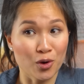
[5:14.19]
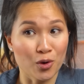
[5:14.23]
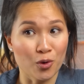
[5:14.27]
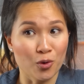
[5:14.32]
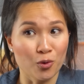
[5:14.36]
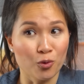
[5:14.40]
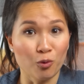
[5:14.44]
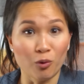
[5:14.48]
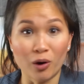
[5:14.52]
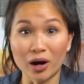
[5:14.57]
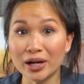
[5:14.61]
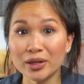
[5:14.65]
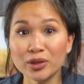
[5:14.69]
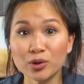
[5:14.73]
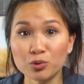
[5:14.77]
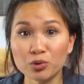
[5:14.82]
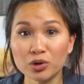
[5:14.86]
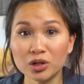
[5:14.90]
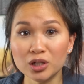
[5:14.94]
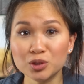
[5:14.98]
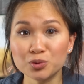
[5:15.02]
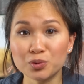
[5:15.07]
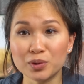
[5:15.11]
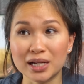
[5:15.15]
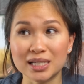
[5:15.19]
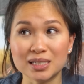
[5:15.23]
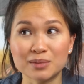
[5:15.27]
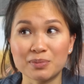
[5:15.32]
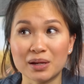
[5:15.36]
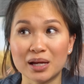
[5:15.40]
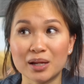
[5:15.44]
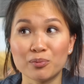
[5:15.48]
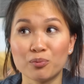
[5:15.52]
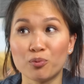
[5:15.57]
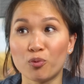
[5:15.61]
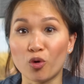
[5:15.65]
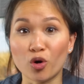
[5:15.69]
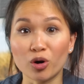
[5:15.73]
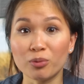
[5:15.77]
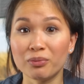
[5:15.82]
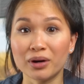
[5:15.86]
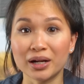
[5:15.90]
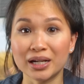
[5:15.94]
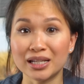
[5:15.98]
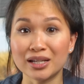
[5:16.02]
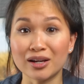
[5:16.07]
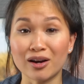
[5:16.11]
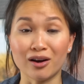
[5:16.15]
why in the world would I spend more
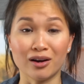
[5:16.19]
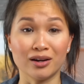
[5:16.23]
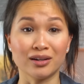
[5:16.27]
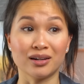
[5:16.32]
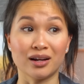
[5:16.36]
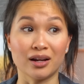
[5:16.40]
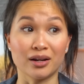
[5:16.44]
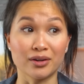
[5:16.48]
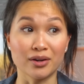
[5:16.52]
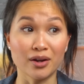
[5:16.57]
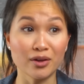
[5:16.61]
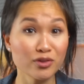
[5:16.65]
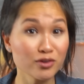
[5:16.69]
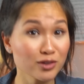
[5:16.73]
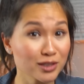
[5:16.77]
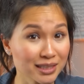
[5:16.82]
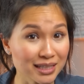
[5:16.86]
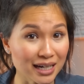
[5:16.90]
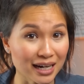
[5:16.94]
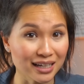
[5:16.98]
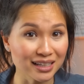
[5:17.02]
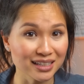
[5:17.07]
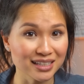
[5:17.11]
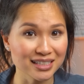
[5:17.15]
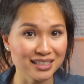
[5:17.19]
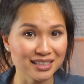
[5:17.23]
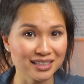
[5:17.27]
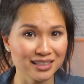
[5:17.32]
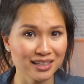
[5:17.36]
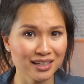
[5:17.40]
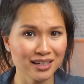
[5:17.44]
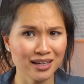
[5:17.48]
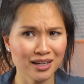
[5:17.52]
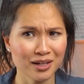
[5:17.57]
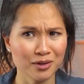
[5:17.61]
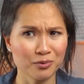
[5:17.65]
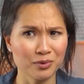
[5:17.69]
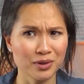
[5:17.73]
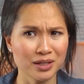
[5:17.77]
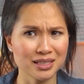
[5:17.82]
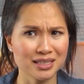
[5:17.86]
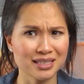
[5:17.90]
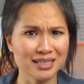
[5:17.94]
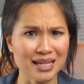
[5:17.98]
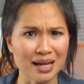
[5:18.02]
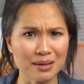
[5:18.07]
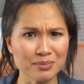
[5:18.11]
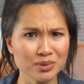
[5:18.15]
money on another stylus when
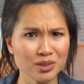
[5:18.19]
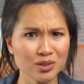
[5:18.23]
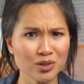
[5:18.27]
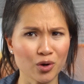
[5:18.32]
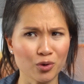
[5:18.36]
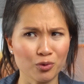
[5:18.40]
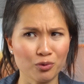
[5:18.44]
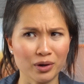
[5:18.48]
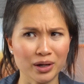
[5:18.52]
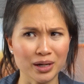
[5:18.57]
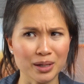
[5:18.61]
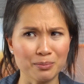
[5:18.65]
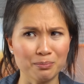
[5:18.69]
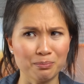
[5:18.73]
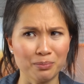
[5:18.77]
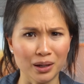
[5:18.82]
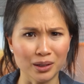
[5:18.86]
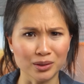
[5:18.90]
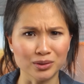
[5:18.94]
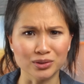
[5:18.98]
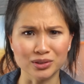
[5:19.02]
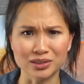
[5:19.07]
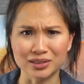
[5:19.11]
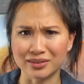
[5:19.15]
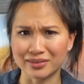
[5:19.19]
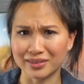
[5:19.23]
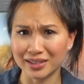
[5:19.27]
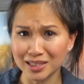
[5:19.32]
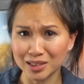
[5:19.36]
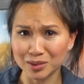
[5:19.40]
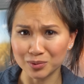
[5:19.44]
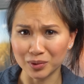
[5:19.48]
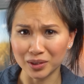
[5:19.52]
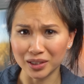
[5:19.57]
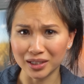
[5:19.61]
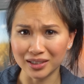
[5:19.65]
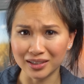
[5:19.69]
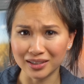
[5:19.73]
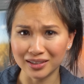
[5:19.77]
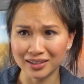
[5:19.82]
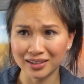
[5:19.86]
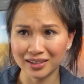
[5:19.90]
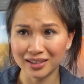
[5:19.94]
Samsung already bundles this one?